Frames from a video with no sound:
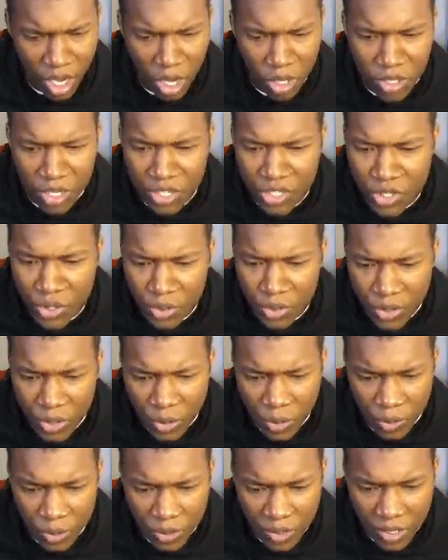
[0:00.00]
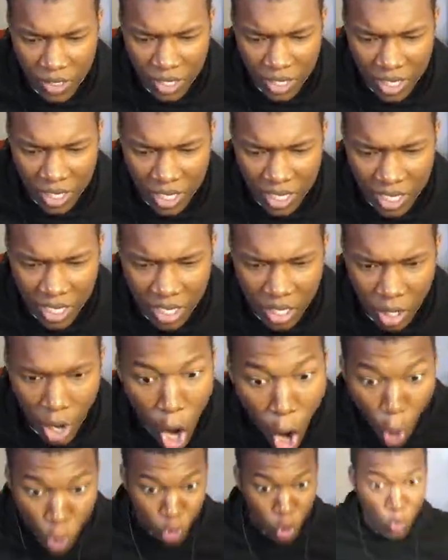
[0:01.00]
Oh, look at you two.
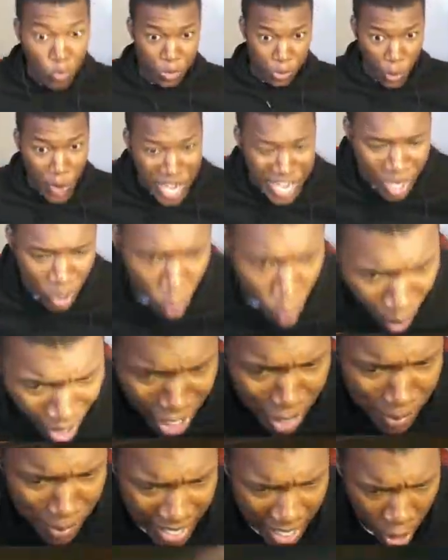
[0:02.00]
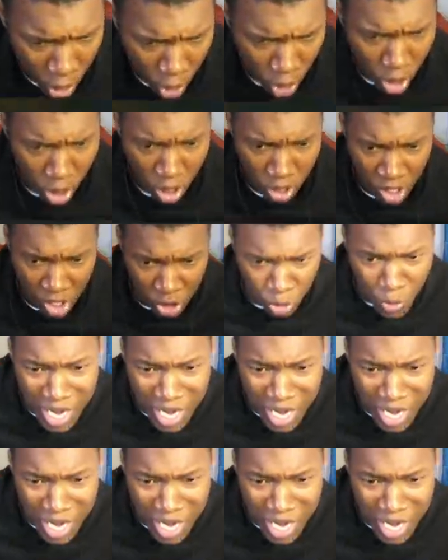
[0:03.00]
Oh, you three. Wait a minute. The